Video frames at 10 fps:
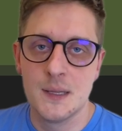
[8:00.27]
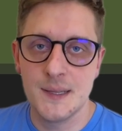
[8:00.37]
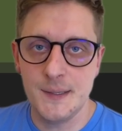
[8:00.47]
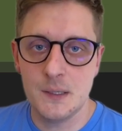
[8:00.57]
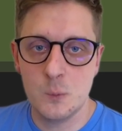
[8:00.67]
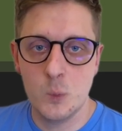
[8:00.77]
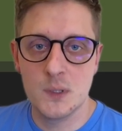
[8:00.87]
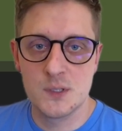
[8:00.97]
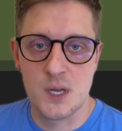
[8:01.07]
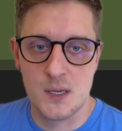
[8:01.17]
later
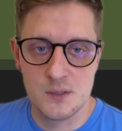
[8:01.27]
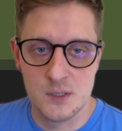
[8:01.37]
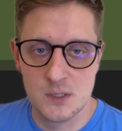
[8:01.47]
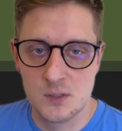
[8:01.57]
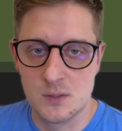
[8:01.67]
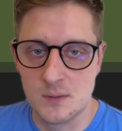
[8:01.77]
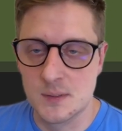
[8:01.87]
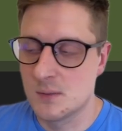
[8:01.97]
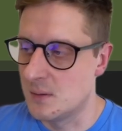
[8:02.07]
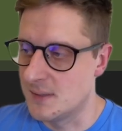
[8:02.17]
we'll change this
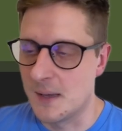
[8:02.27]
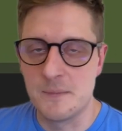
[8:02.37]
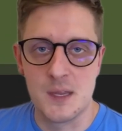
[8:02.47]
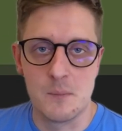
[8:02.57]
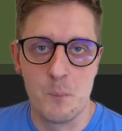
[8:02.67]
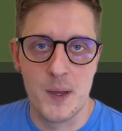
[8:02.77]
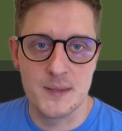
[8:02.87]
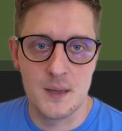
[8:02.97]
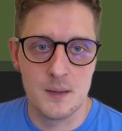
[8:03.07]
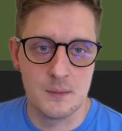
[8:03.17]
to something
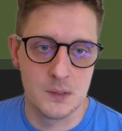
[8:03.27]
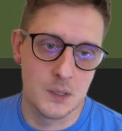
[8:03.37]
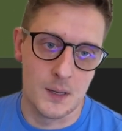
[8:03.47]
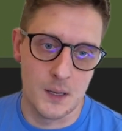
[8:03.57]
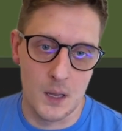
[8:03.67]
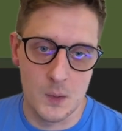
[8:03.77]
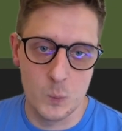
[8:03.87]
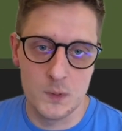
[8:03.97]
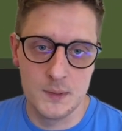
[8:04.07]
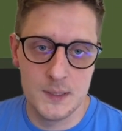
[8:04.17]
better, and
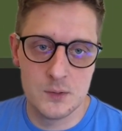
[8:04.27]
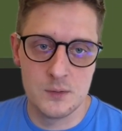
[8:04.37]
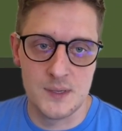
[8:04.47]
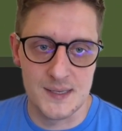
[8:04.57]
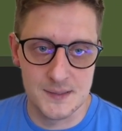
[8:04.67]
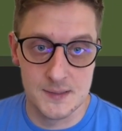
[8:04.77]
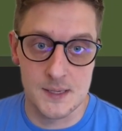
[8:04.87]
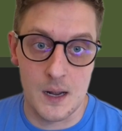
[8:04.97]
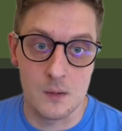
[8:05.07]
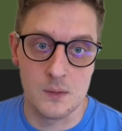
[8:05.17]
we'll need to test this
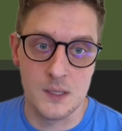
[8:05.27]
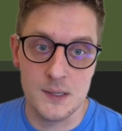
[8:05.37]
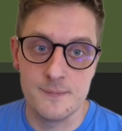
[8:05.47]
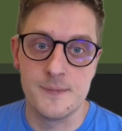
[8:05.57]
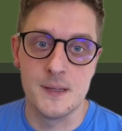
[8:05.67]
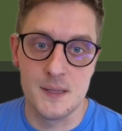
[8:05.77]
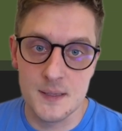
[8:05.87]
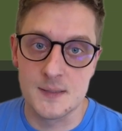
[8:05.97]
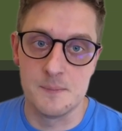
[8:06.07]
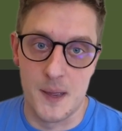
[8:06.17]
out if it
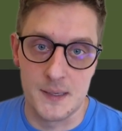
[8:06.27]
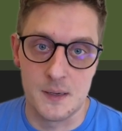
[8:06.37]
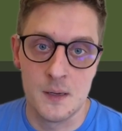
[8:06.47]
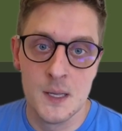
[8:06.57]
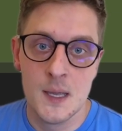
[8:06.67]
is better.